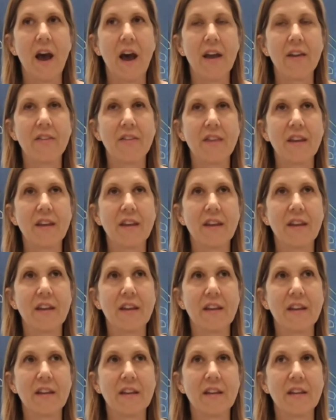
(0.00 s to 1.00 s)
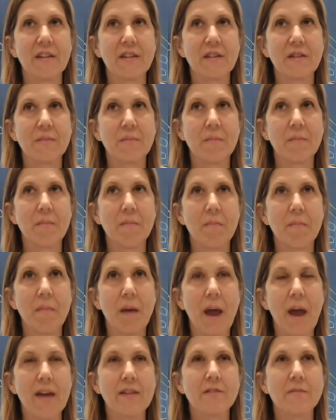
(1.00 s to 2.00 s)
I think is
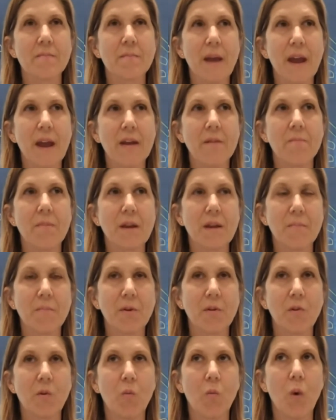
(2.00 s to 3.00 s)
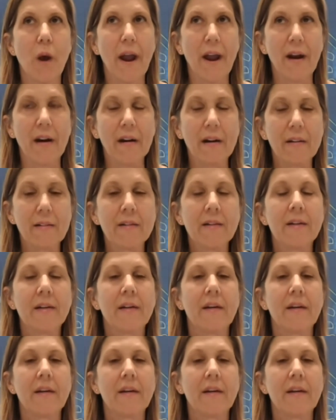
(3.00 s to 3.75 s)
has made people aware